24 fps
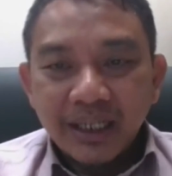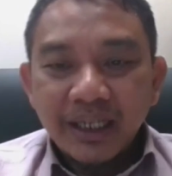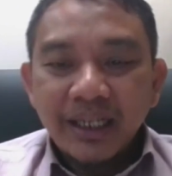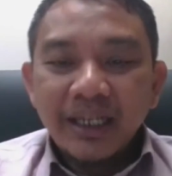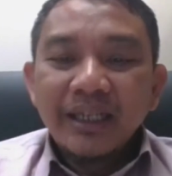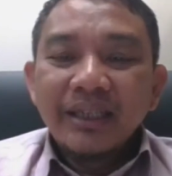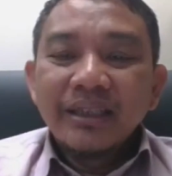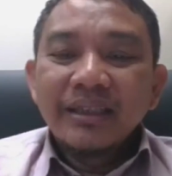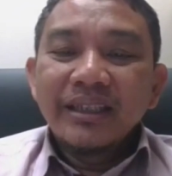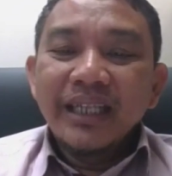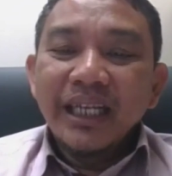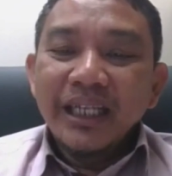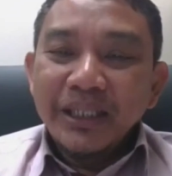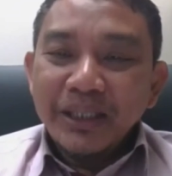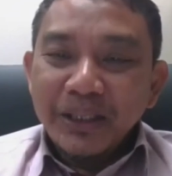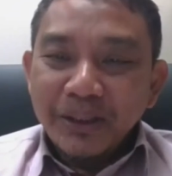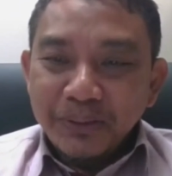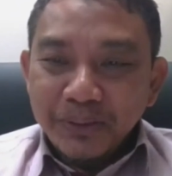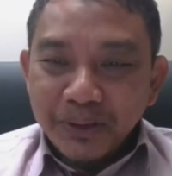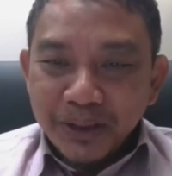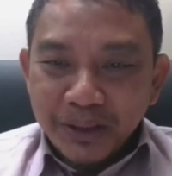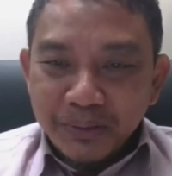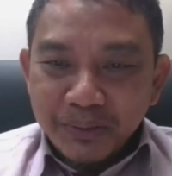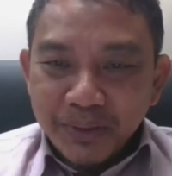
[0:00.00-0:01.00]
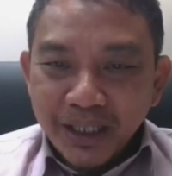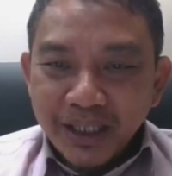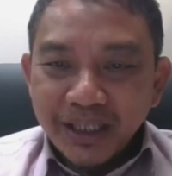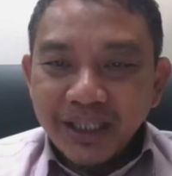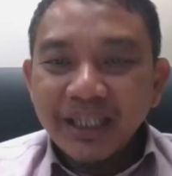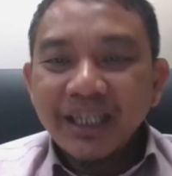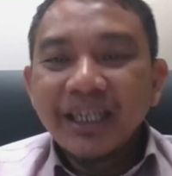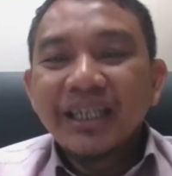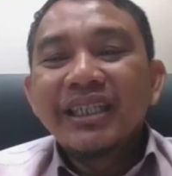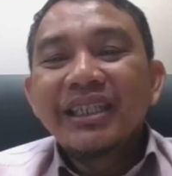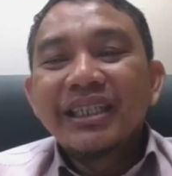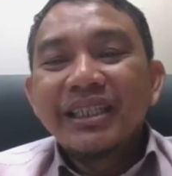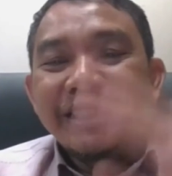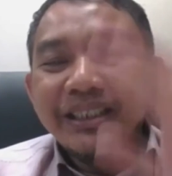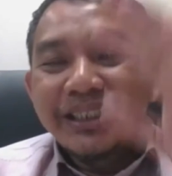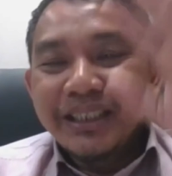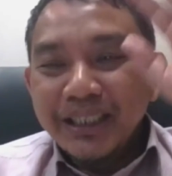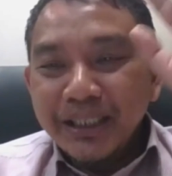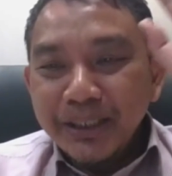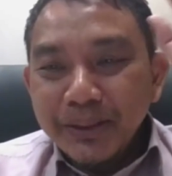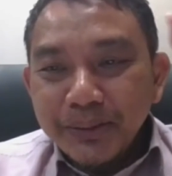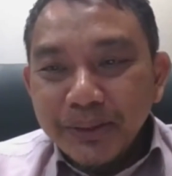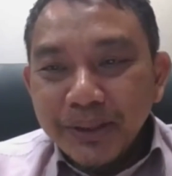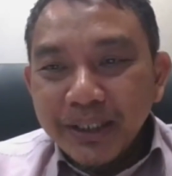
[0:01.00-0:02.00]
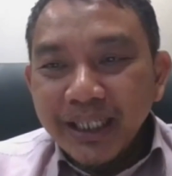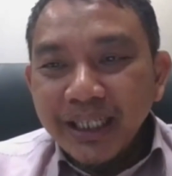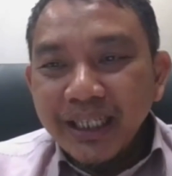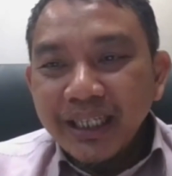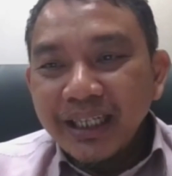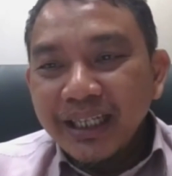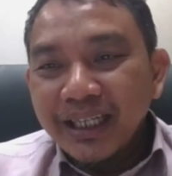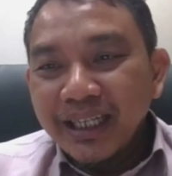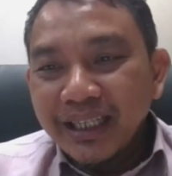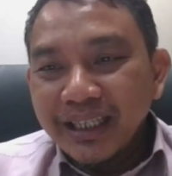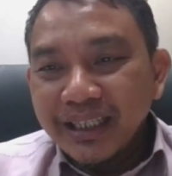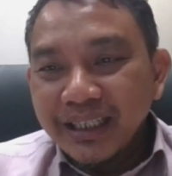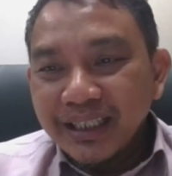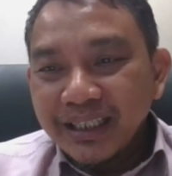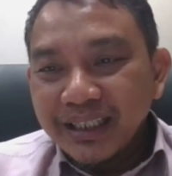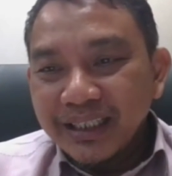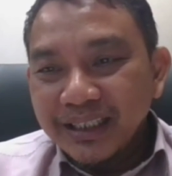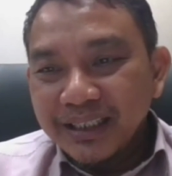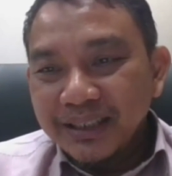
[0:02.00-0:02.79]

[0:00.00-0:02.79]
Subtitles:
Thank you very much. See you again later.